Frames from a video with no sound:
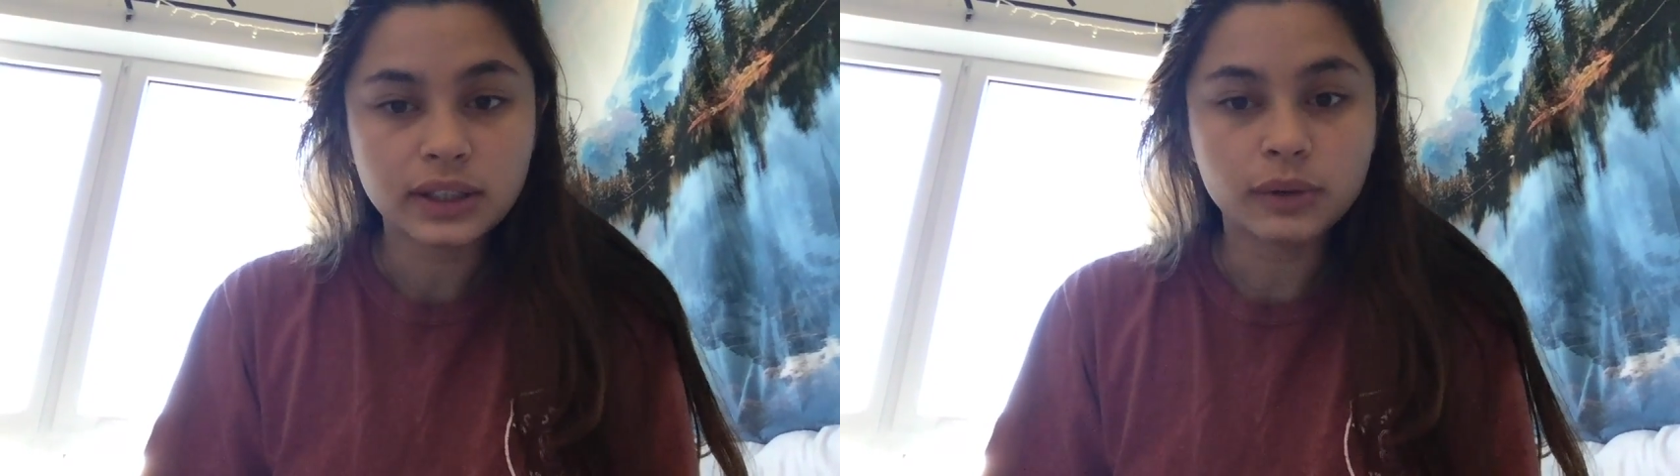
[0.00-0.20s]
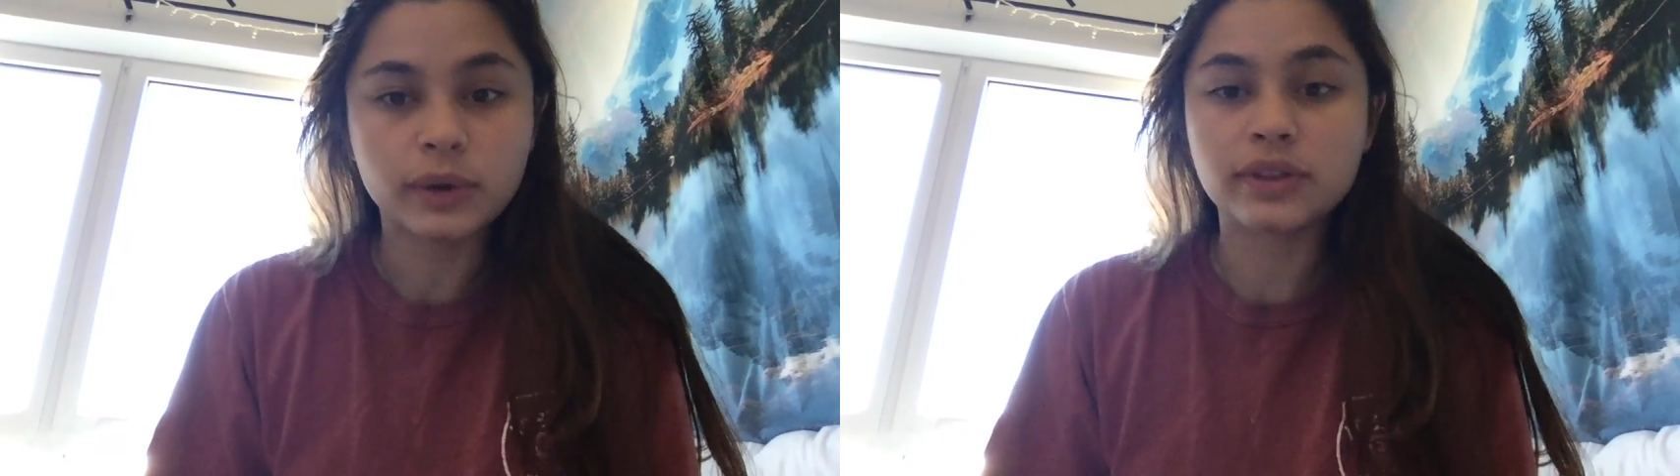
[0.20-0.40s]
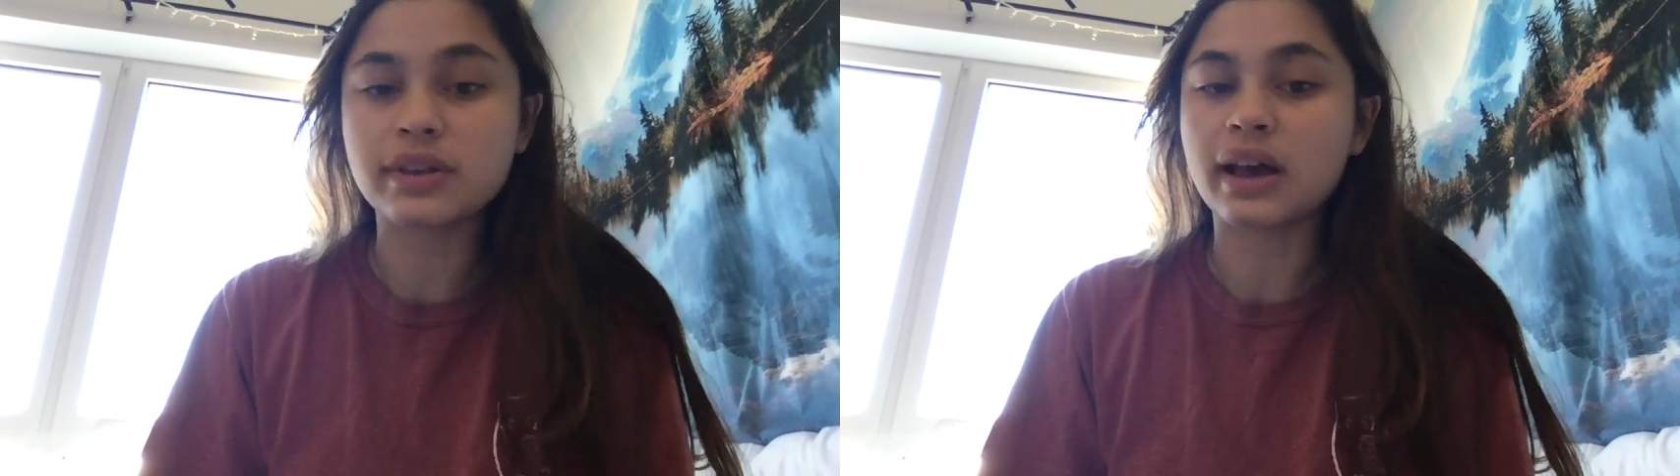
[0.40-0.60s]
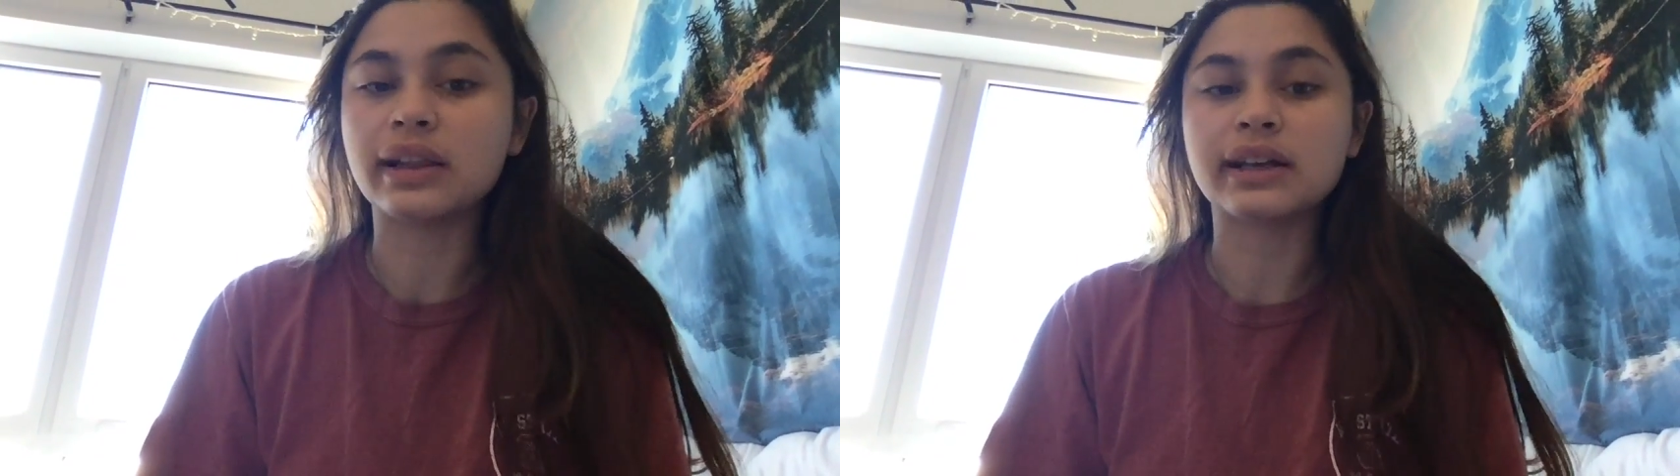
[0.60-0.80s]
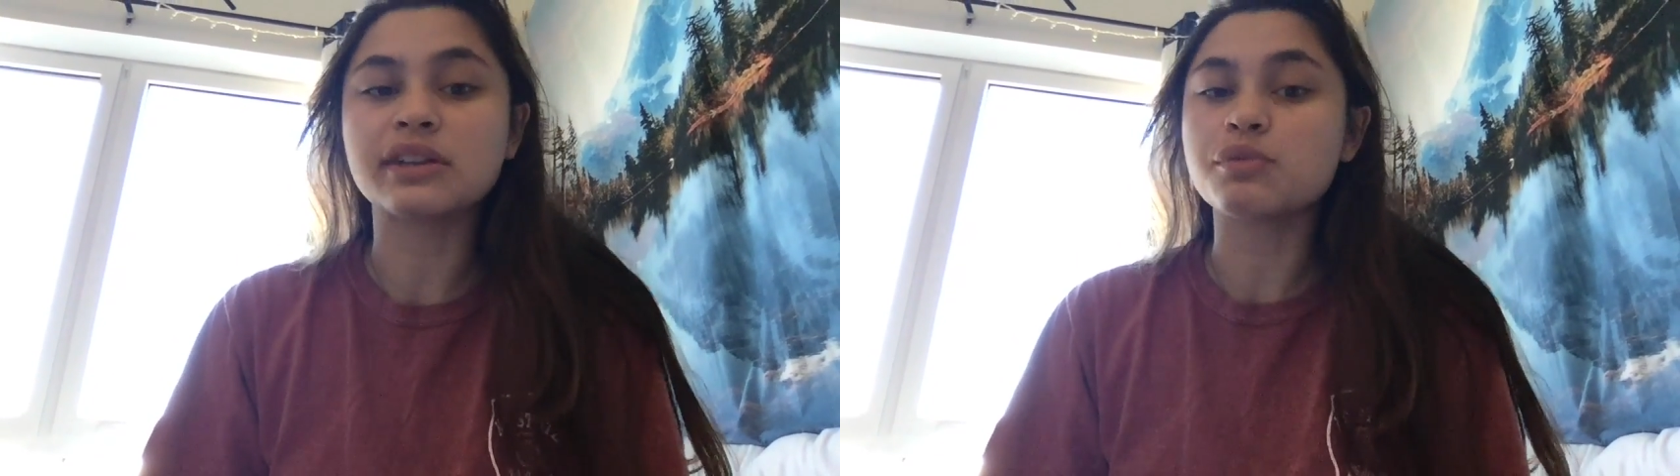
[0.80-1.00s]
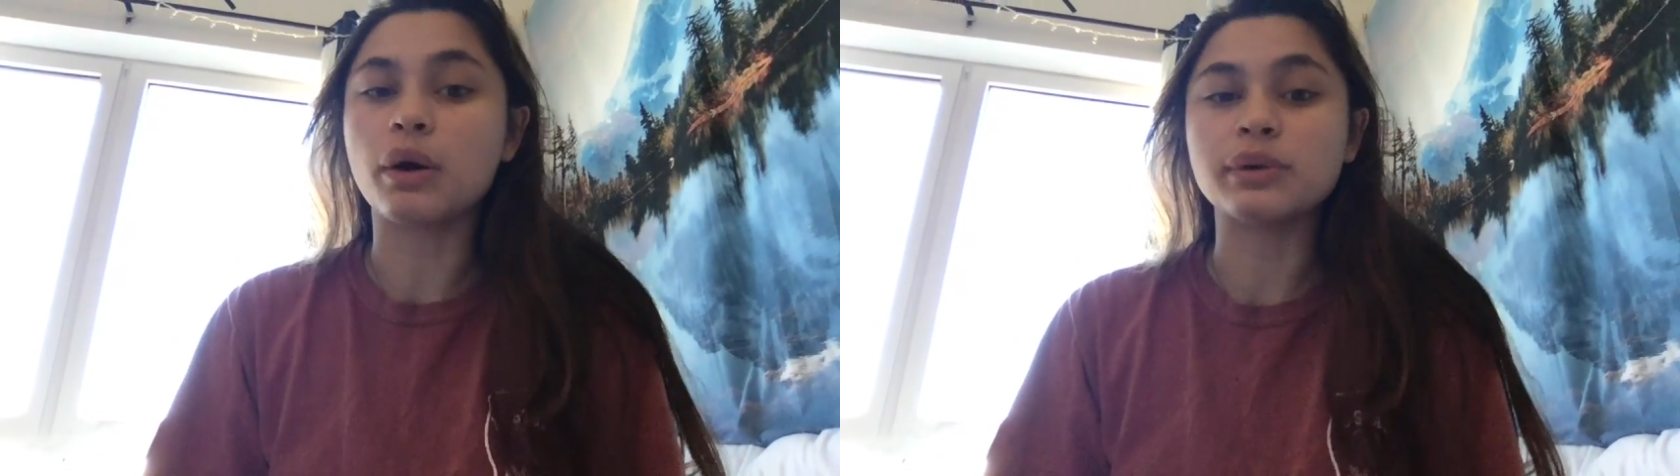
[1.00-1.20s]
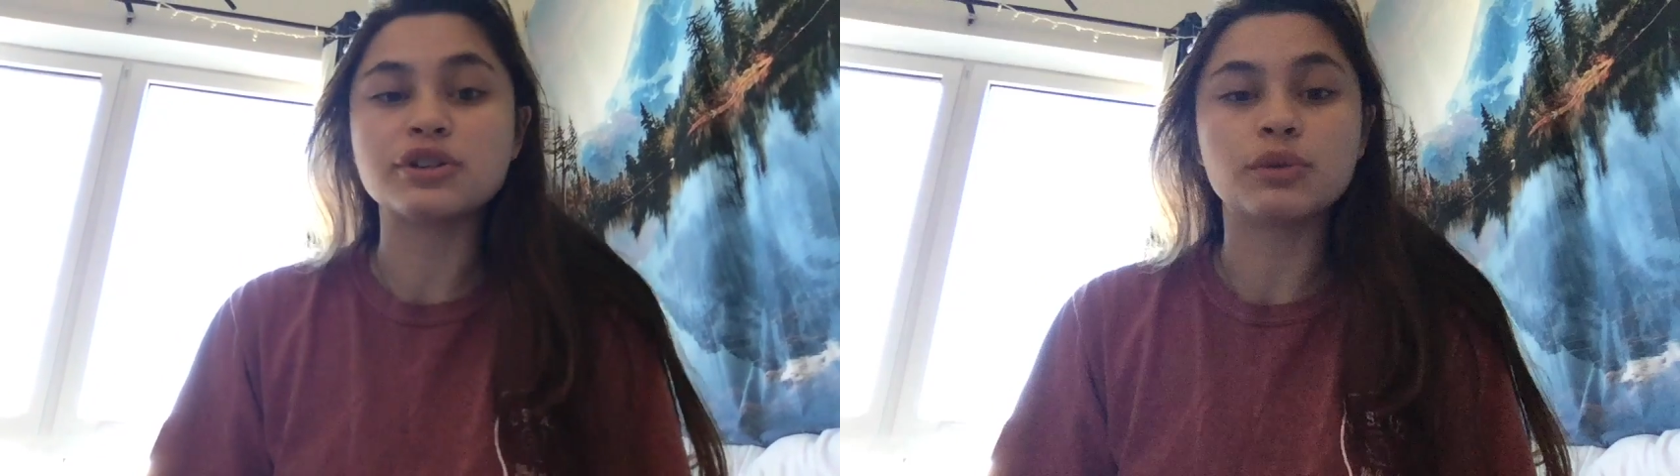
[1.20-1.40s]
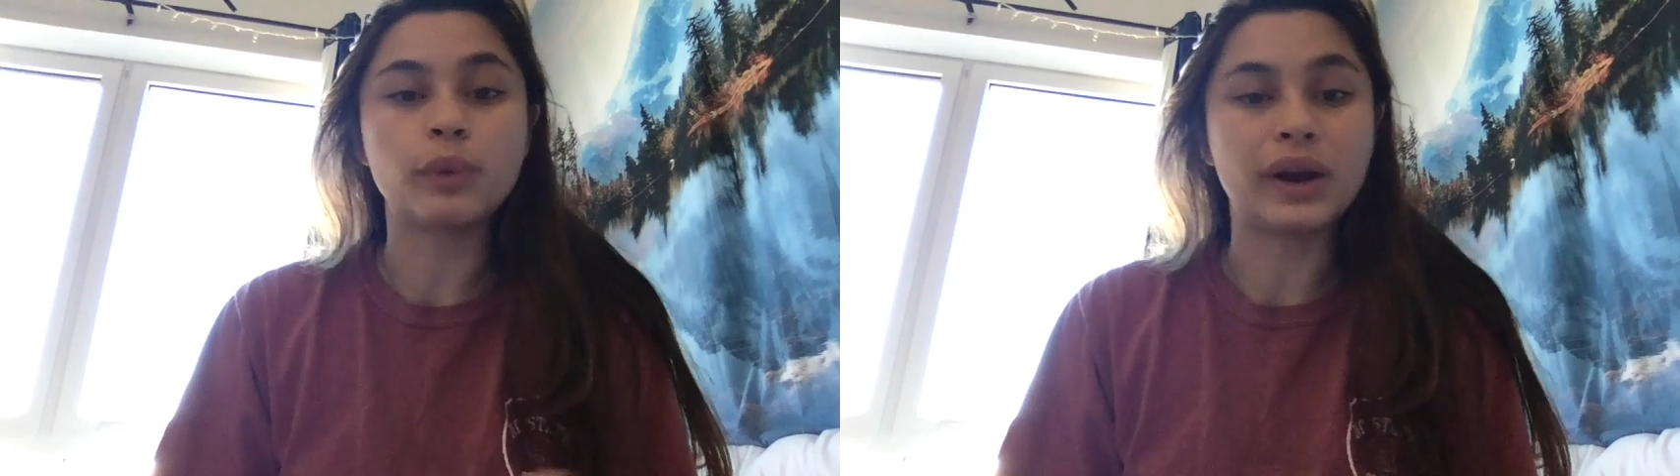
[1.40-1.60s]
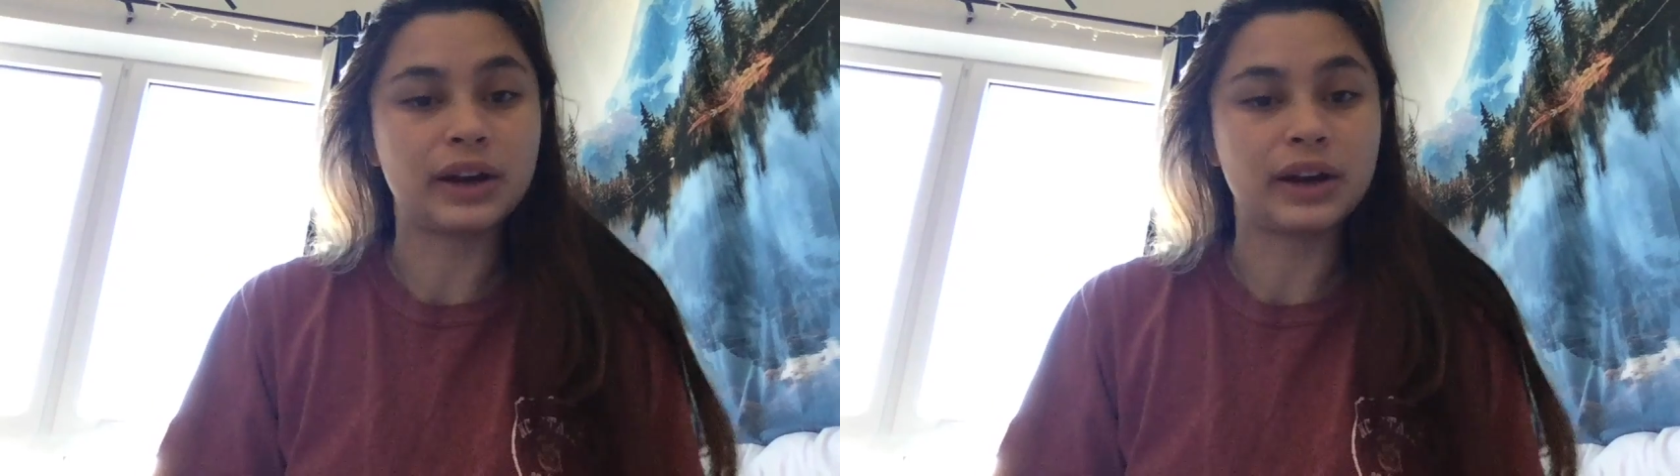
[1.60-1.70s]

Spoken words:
with telling us what we should wear